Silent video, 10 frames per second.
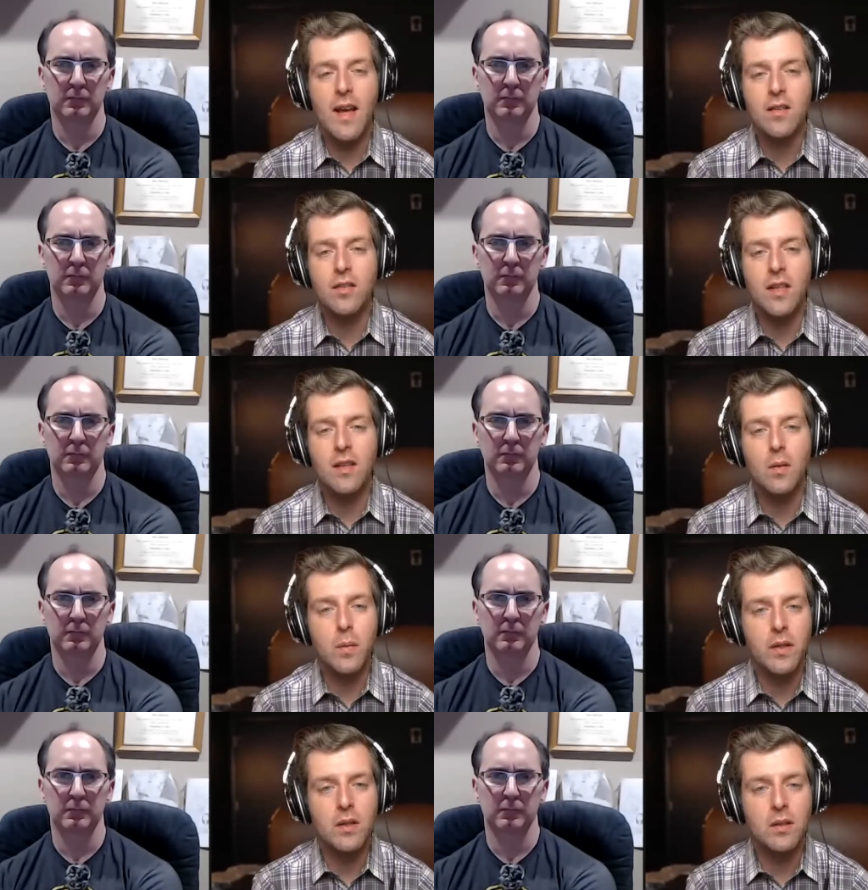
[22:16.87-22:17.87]
Speaker 1: actually in the
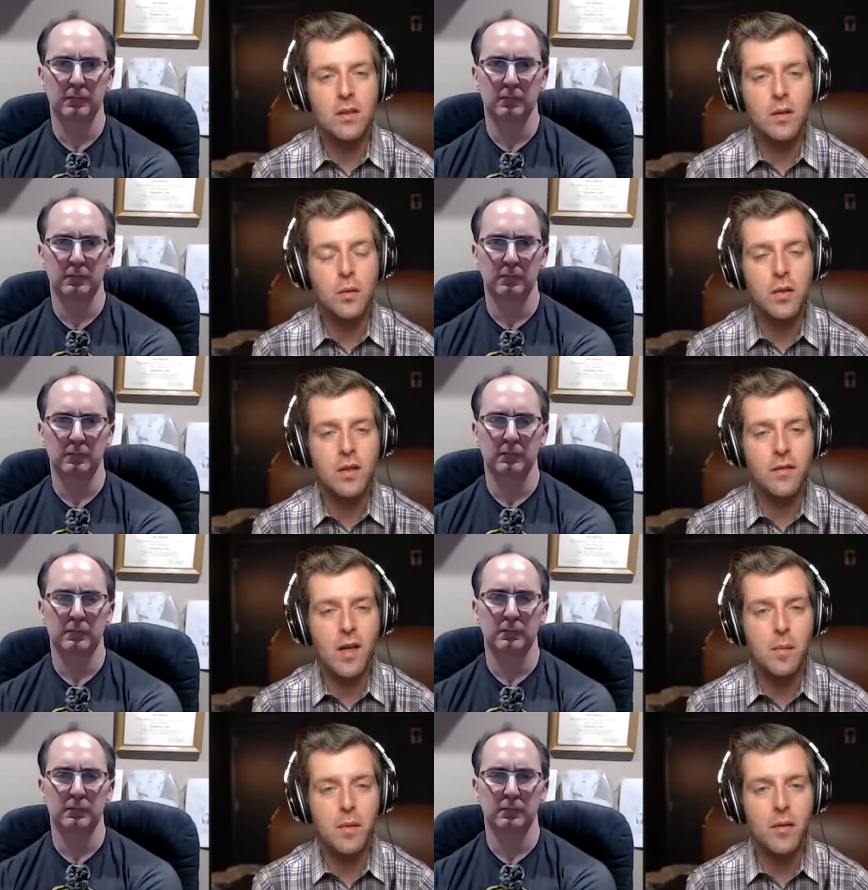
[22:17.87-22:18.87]
real acoustic
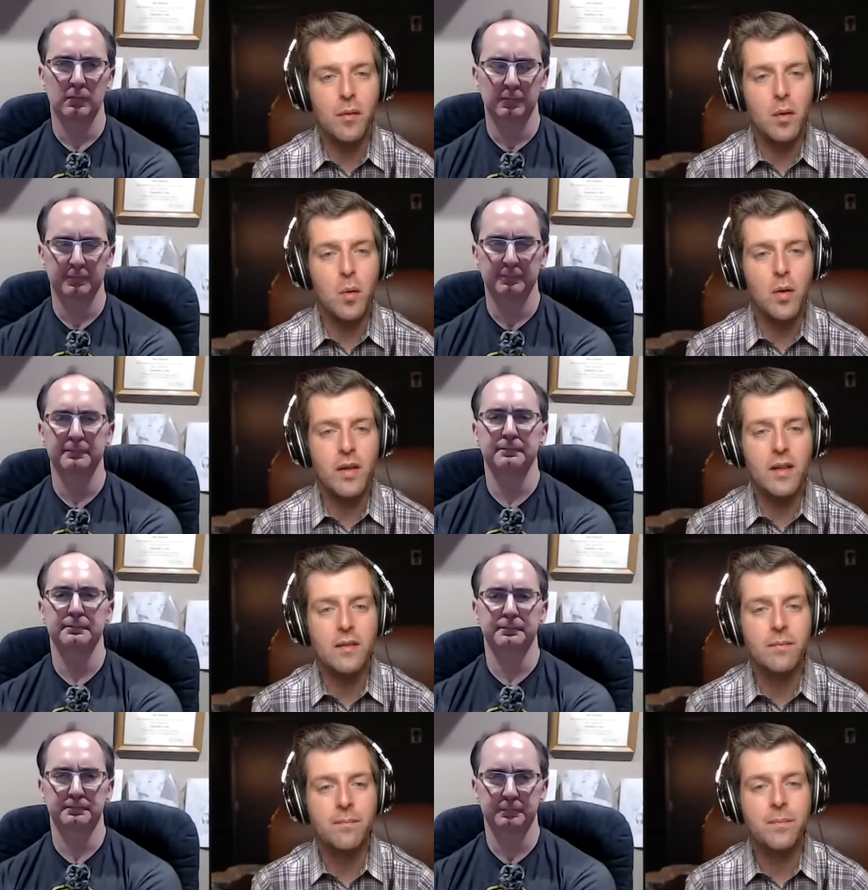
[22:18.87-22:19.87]
environment of the recording.
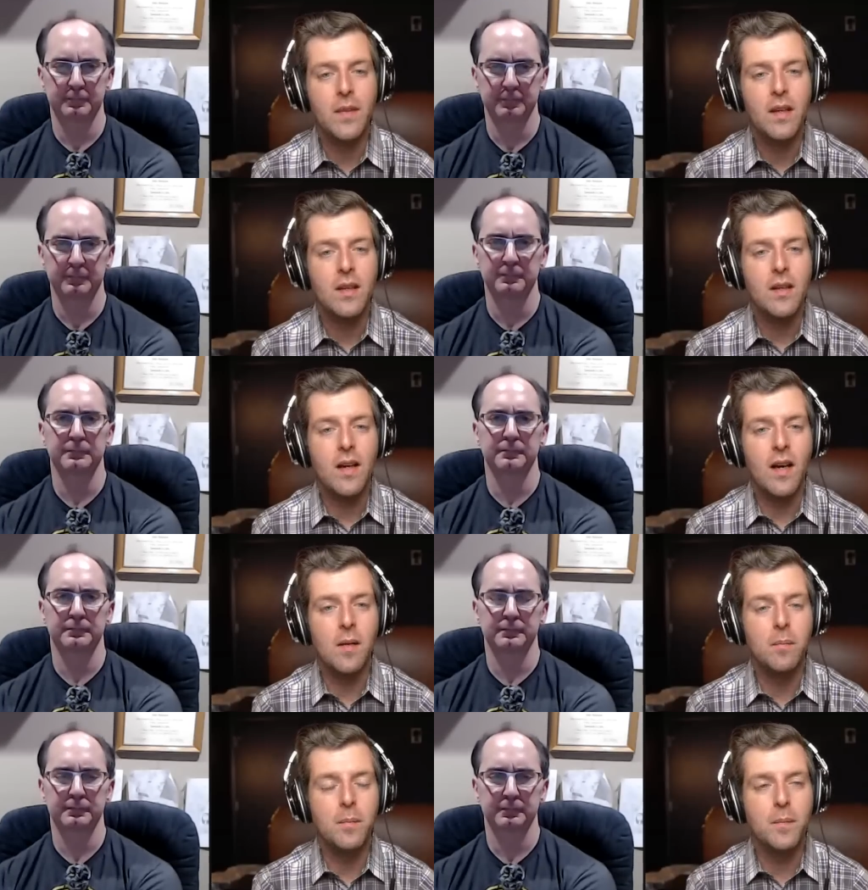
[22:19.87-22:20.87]

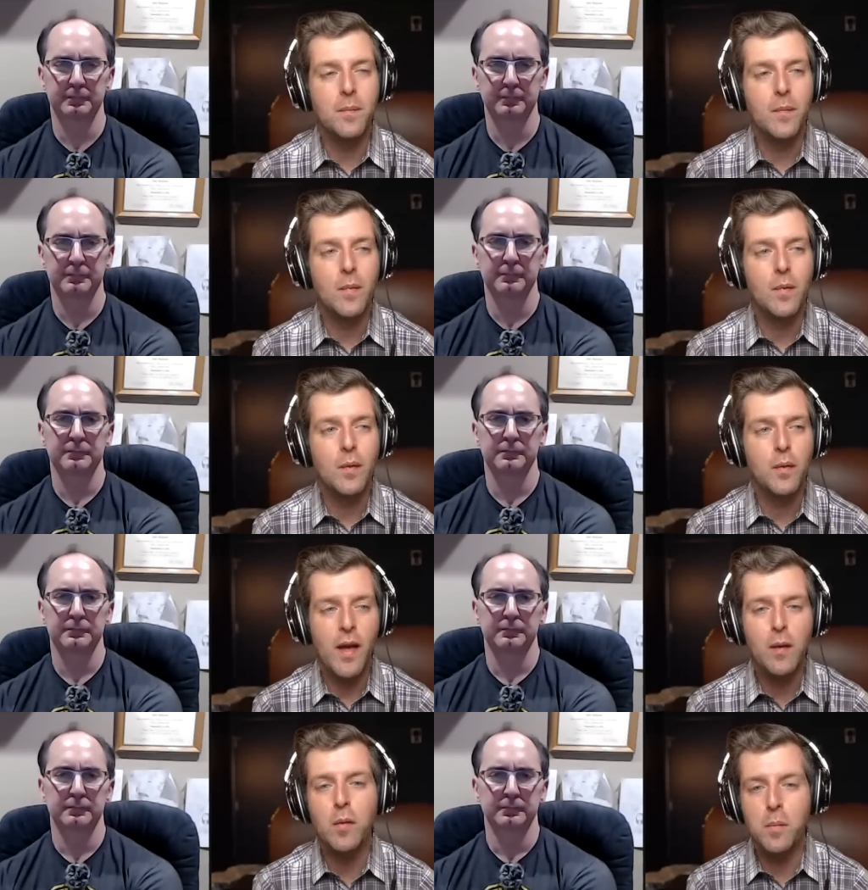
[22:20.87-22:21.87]
Um,
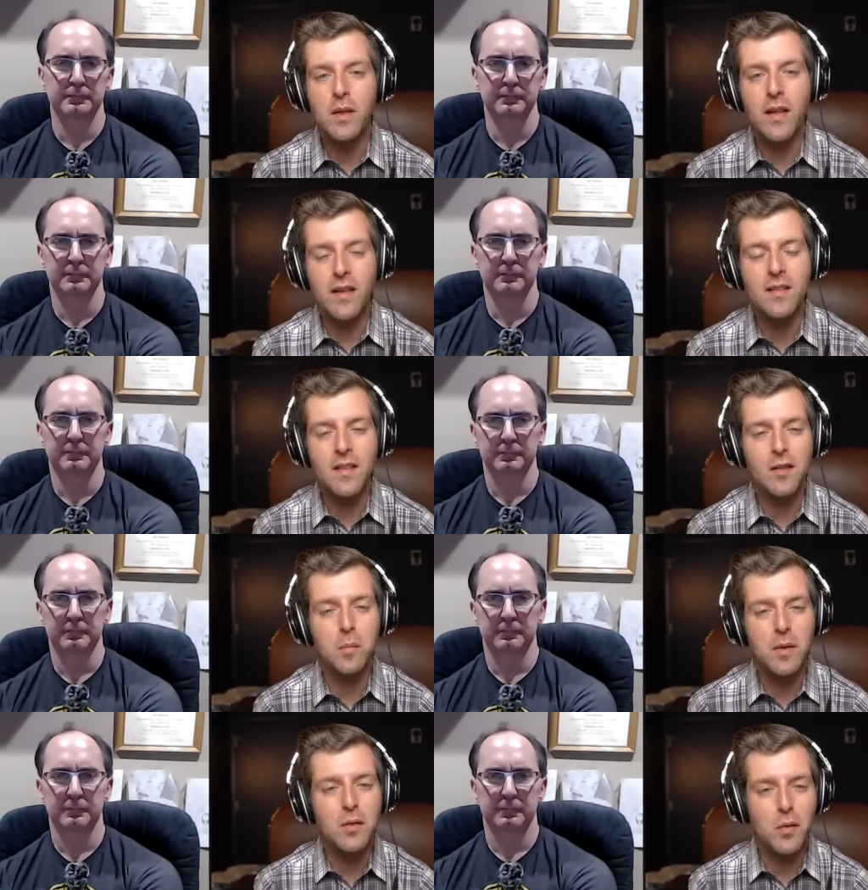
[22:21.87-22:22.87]
fake would be like a
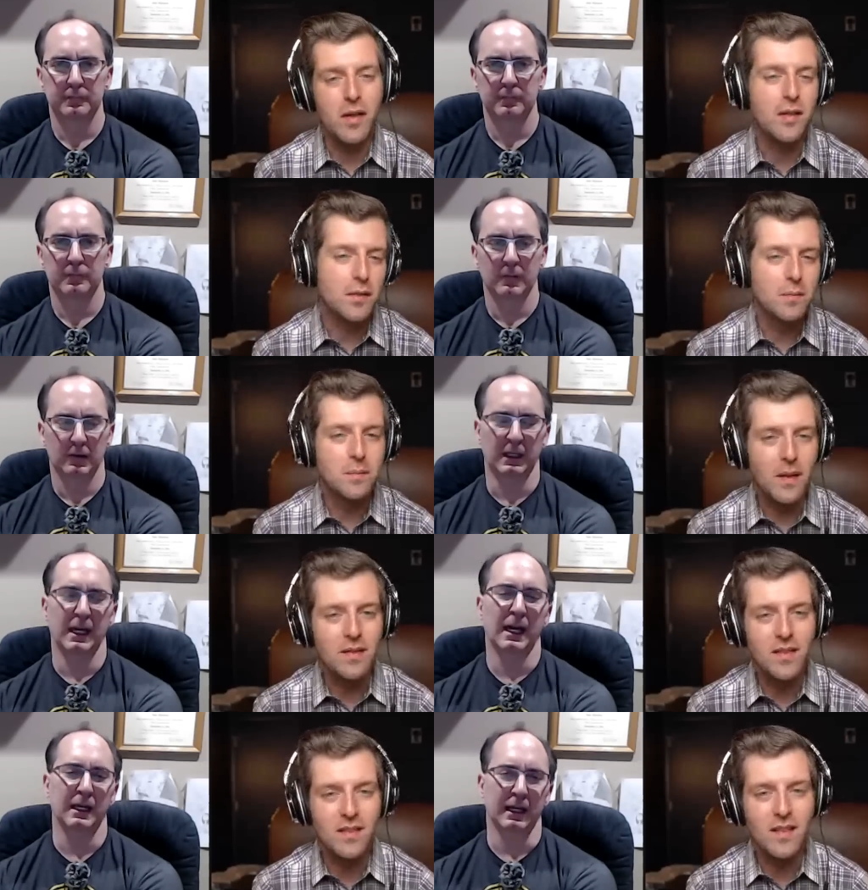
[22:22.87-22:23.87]
DSP
Speaker 2: trick. Basically.
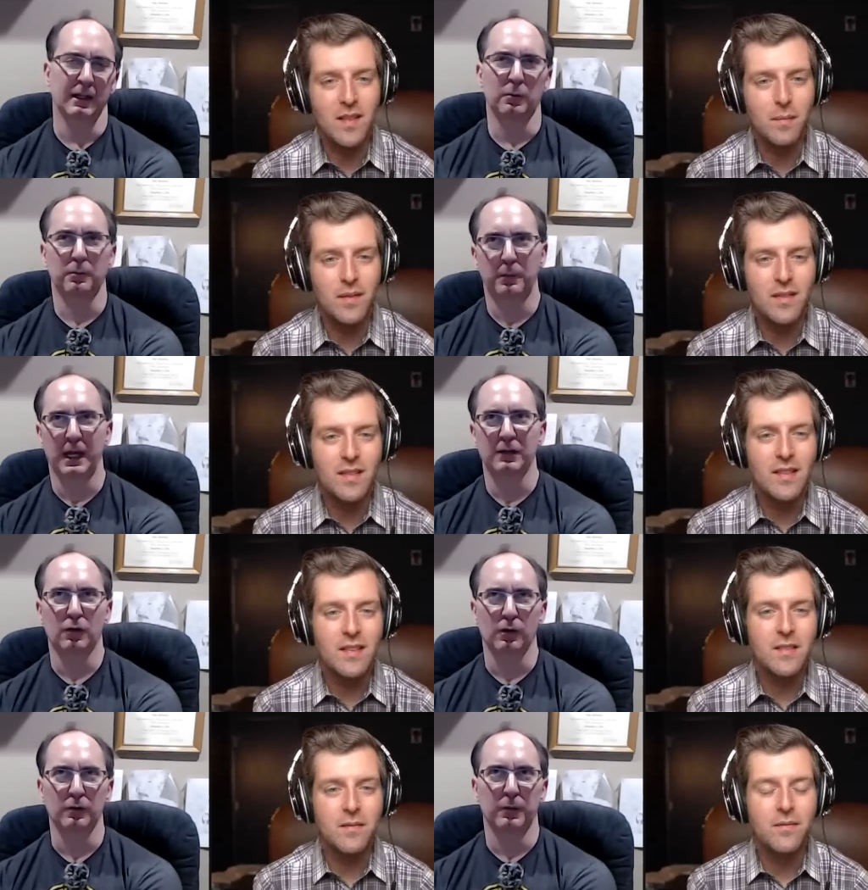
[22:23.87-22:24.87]
Yeah, yeah, it's
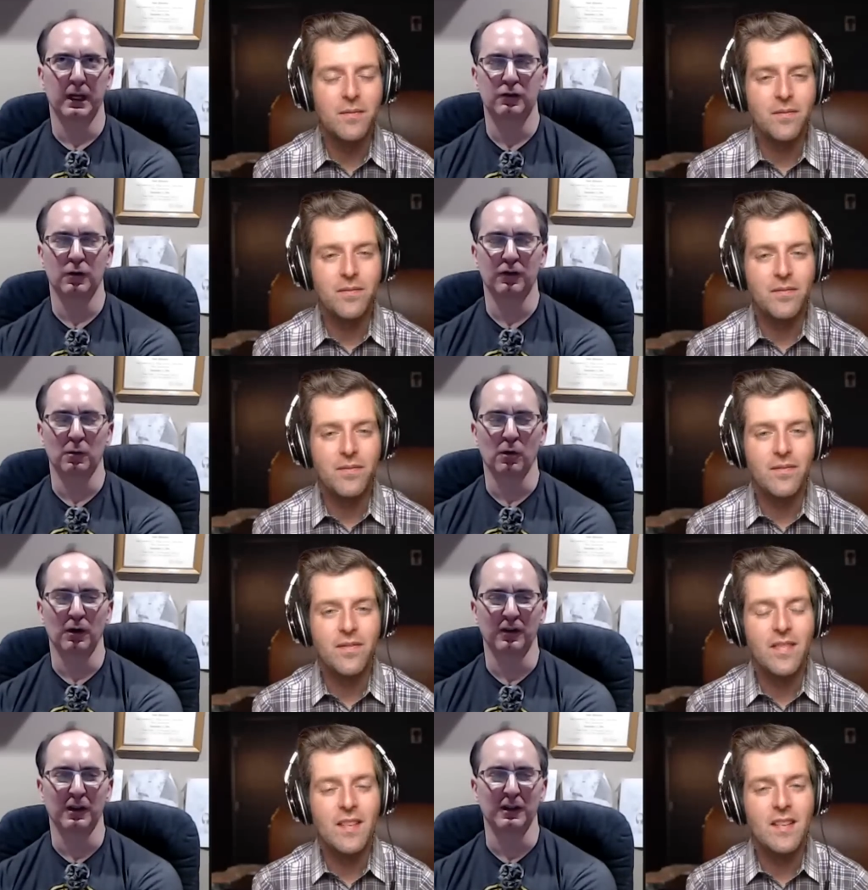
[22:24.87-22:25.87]
bad bad choice of
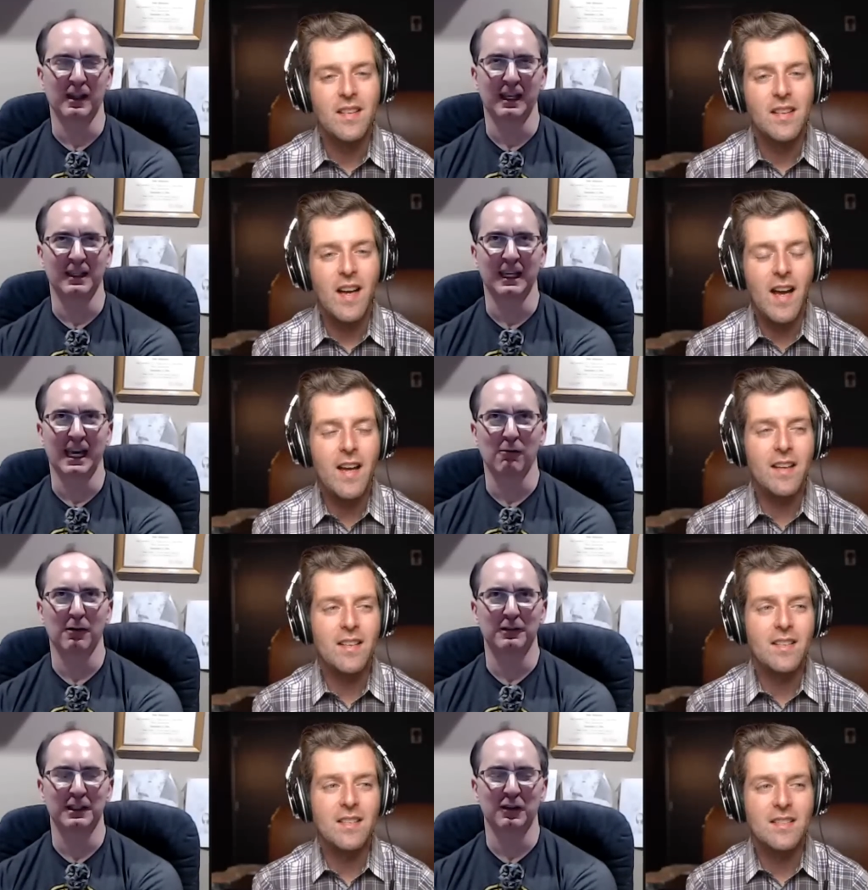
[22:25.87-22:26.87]
words in the in the I,
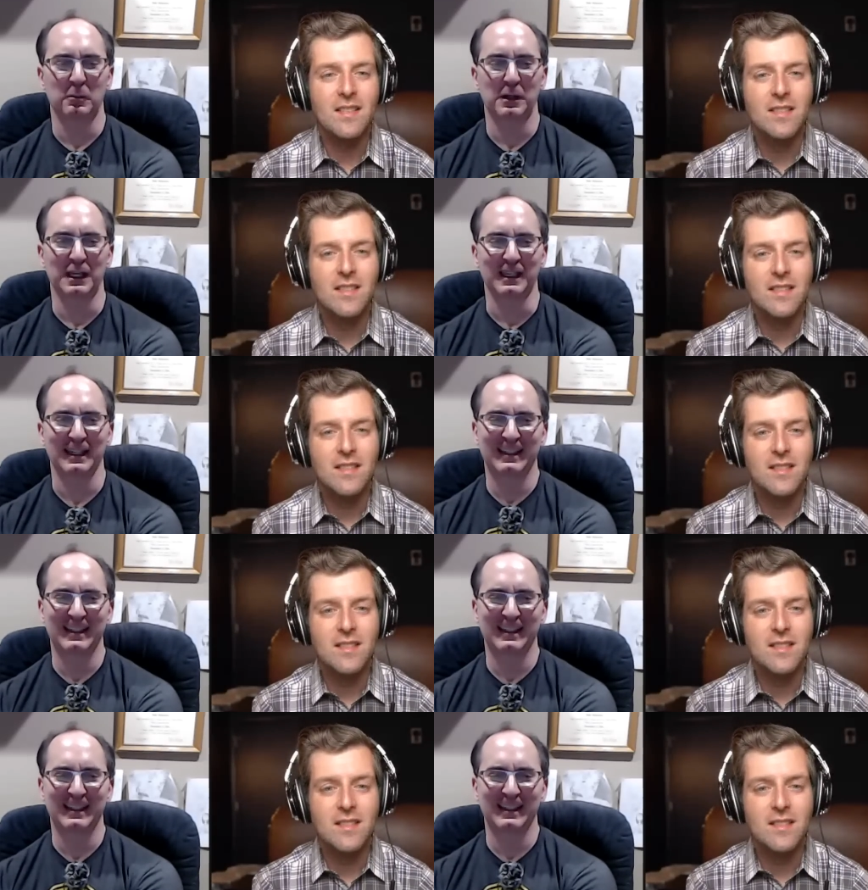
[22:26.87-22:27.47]
era of DSP.